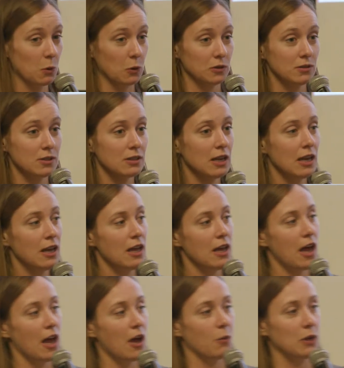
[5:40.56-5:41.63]
ones,
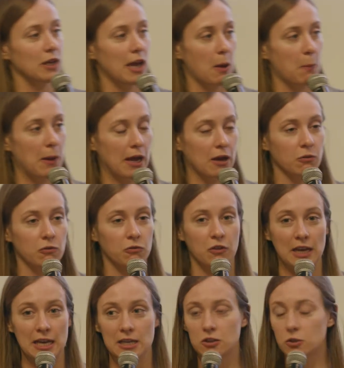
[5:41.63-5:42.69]
uh, we get a pound for
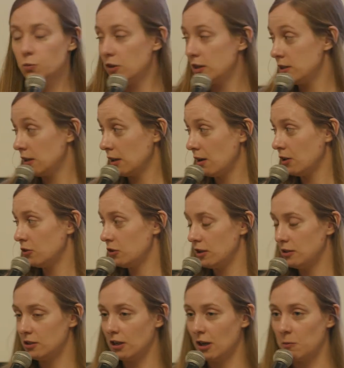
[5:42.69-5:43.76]
each printer
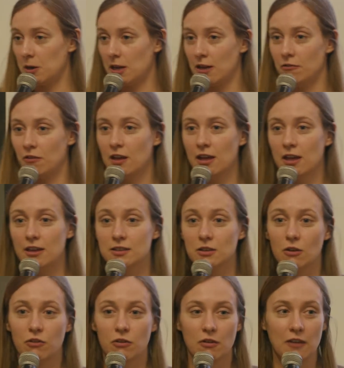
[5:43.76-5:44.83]
cartridge, I believe. So
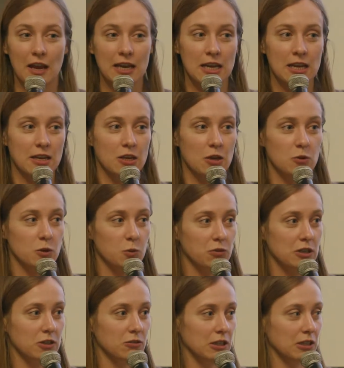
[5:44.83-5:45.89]
if you have any used
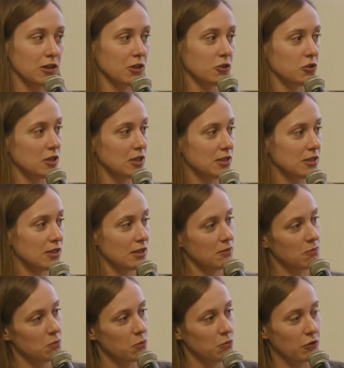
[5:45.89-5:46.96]
printer ink cartridges,
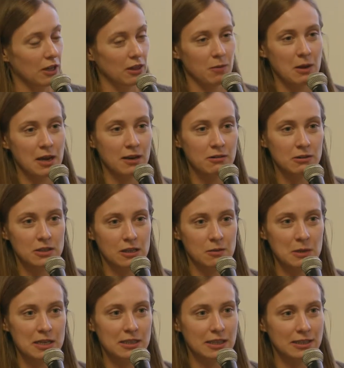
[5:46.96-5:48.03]
bring them in to the
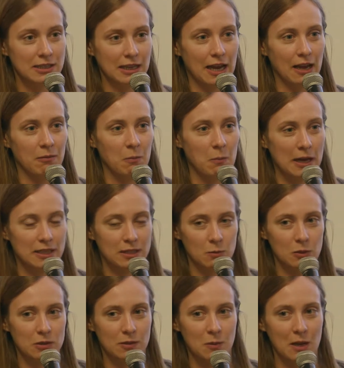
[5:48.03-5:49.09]
meetings again, pass them
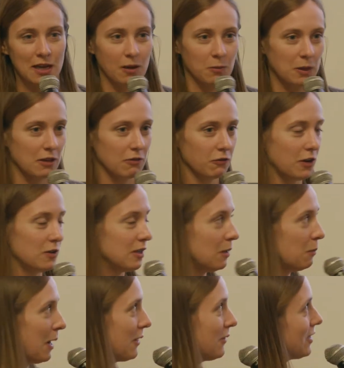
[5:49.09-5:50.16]
on to me, I'll be floating
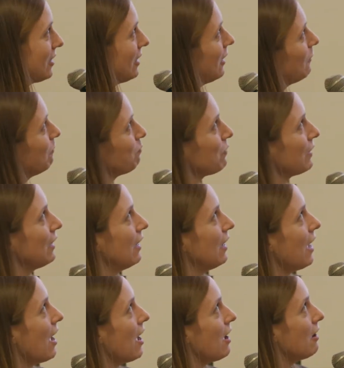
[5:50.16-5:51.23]
about.
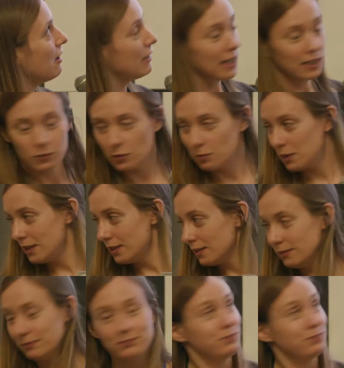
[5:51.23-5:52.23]
Uh, next one, please.